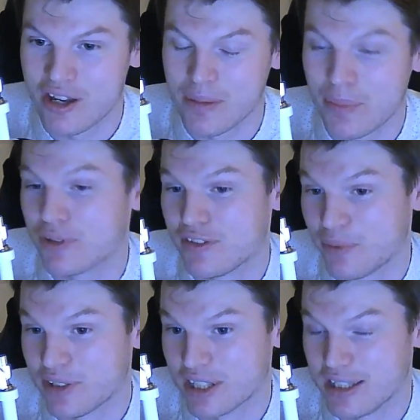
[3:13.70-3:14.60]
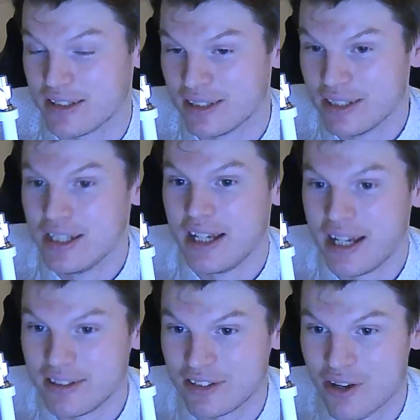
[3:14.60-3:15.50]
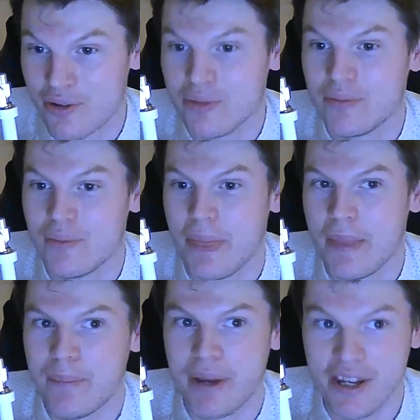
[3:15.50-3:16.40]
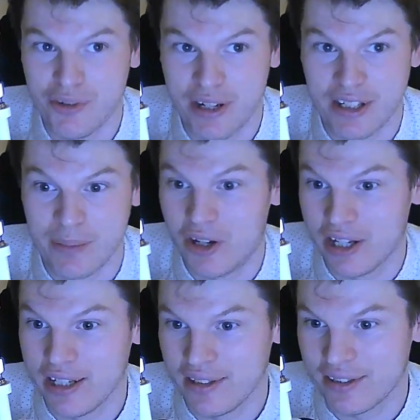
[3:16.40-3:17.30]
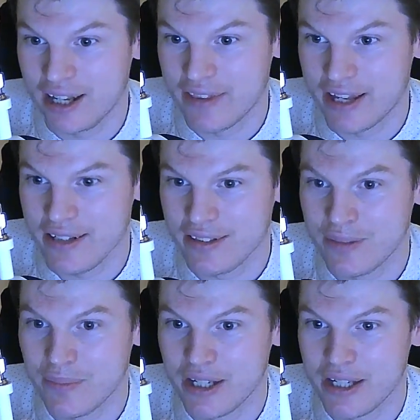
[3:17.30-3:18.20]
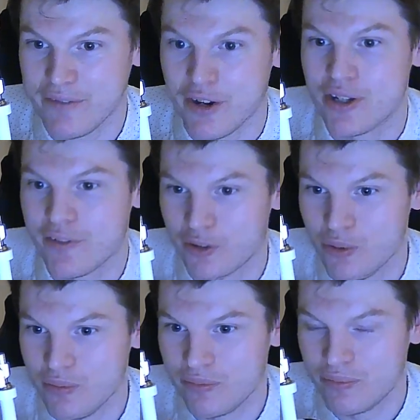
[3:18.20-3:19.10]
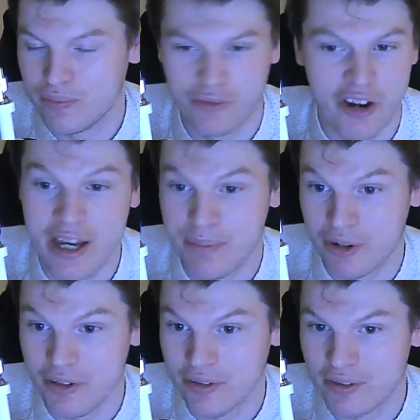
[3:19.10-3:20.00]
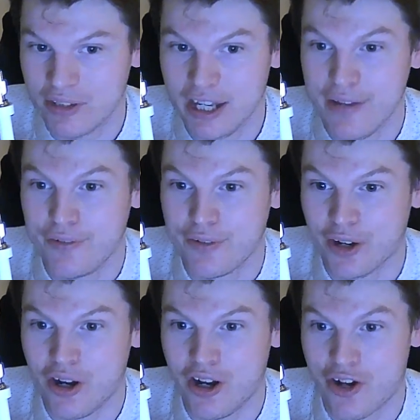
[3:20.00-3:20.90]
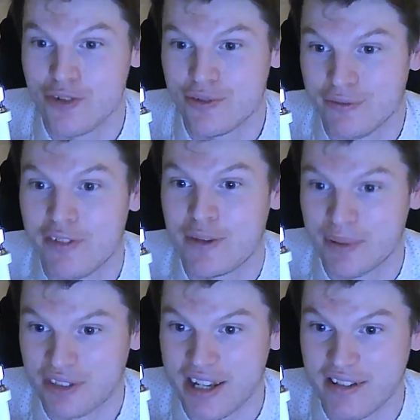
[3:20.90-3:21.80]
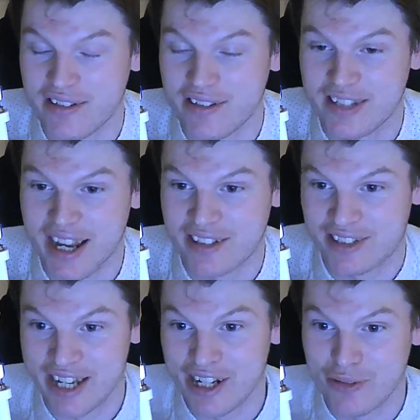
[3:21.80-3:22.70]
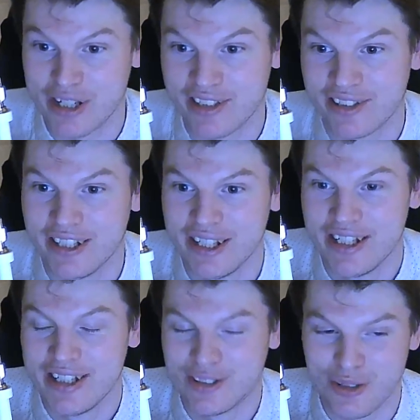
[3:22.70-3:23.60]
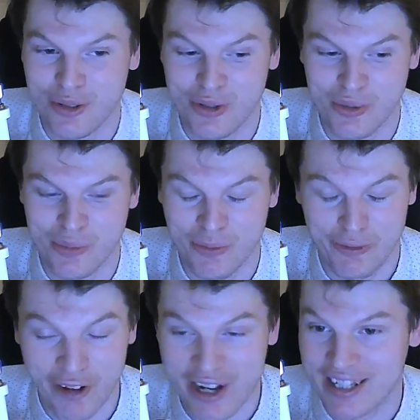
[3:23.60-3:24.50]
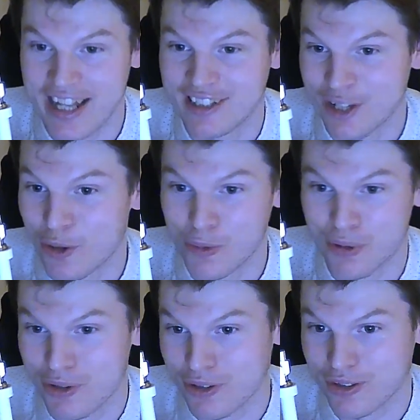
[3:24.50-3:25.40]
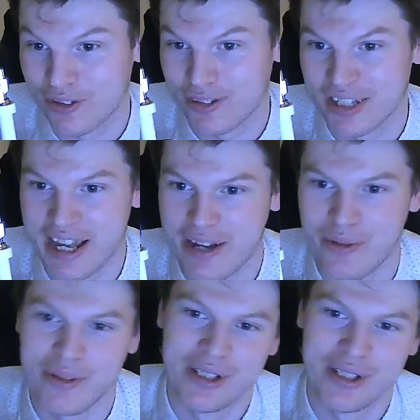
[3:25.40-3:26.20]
bottle of whiskey. And so penetrating markets like that can be very difficult for any product if you've got 150% tax increase to fight against local products. Now,